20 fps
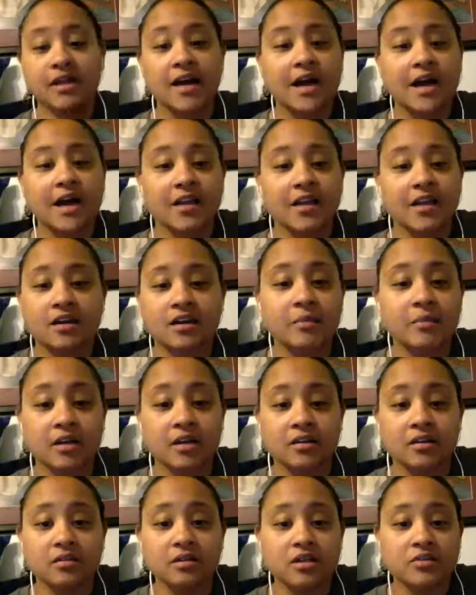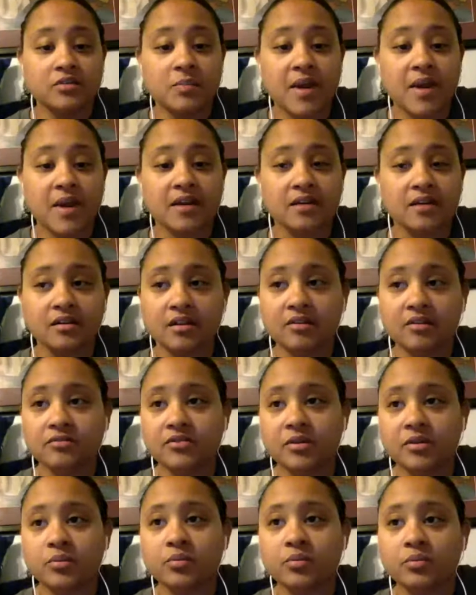I mean, it's bad enough
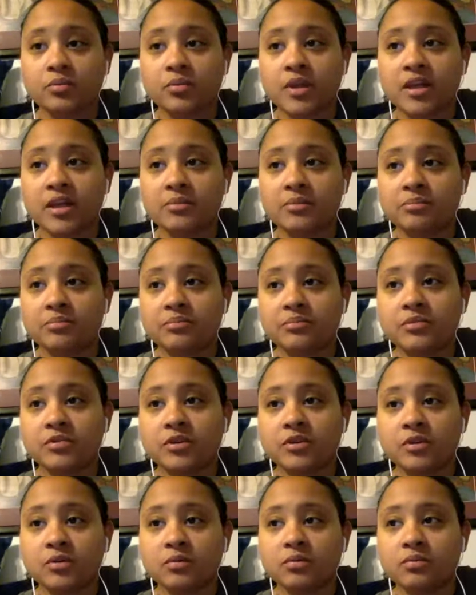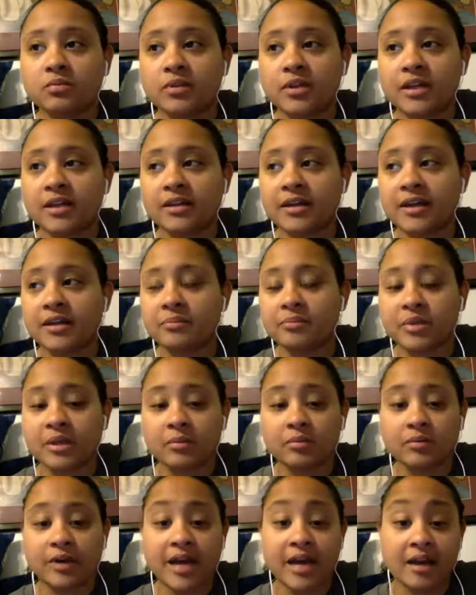that they let
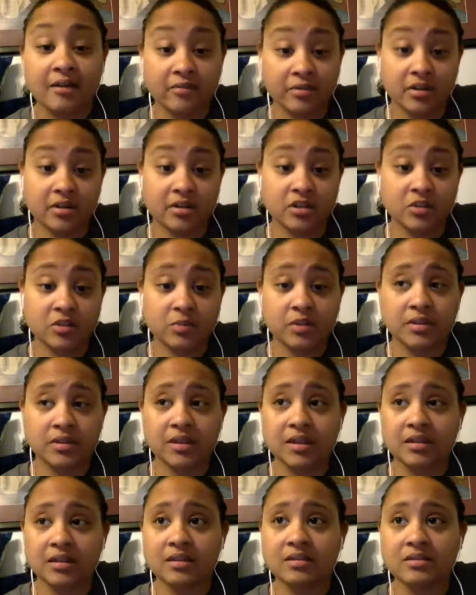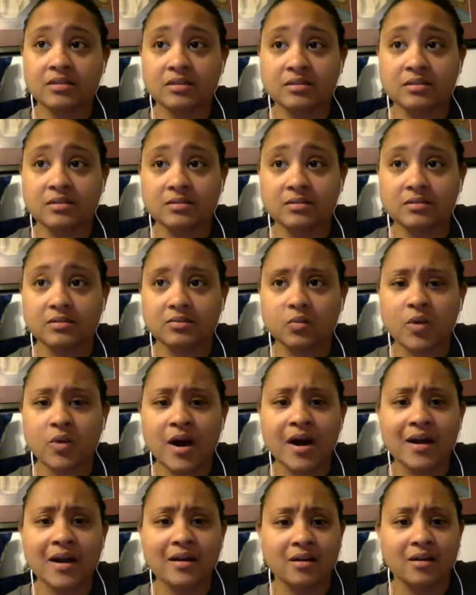people have guns, but then it's
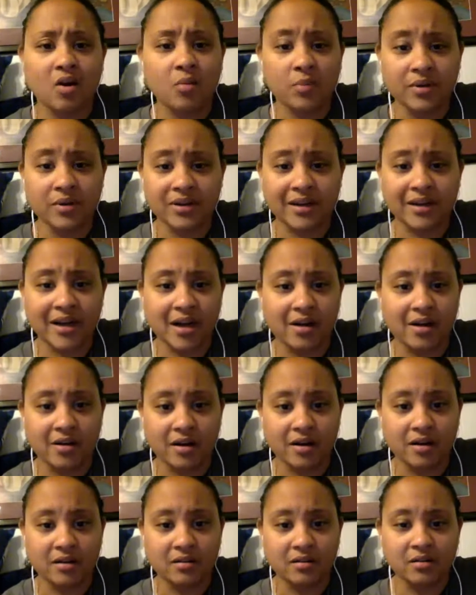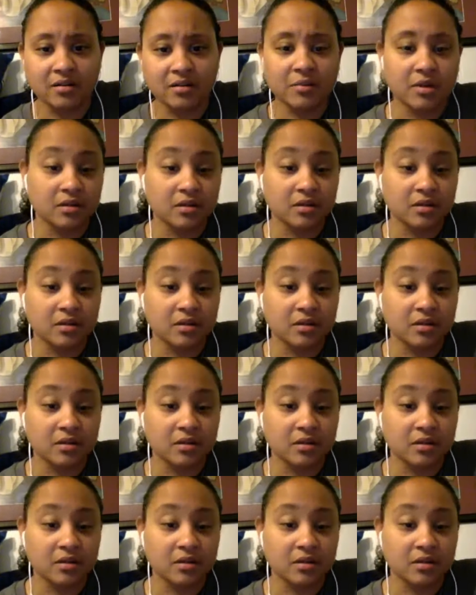why open carry. I mean,